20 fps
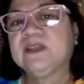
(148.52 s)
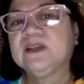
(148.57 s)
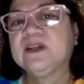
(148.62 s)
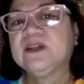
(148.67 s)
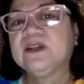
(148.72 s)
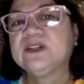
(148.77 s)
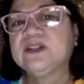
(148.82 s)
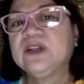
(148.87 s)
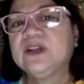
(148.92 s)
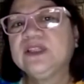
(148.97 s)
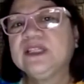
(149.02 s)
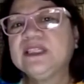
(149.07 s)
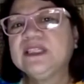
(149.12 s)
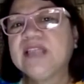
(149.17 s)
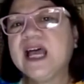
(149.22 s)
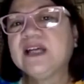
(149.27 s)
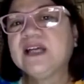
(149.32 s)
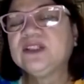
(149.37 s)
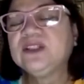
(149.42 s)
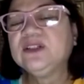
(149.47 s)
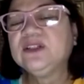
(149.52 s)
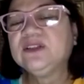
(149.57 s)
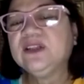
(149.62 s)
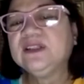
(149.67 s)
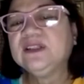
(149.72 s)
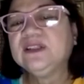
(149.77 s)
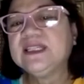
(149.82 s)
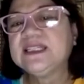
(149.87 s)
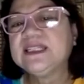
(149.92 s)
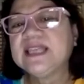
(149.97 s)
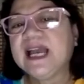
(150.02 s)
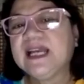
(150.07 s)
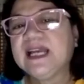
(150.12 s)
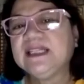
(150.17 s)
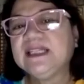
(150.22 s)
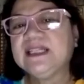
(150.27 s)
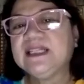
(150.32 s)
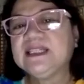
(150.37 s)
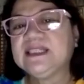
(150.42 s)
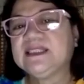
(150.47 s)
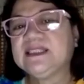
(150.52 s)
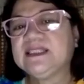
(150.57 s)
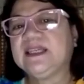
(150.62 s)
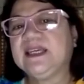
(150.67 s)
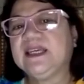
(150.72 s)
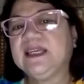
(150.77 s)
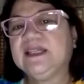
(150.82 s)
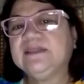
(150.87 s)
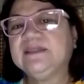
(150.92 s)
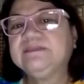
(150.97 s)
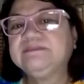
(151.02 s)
So the sanction on dishonesty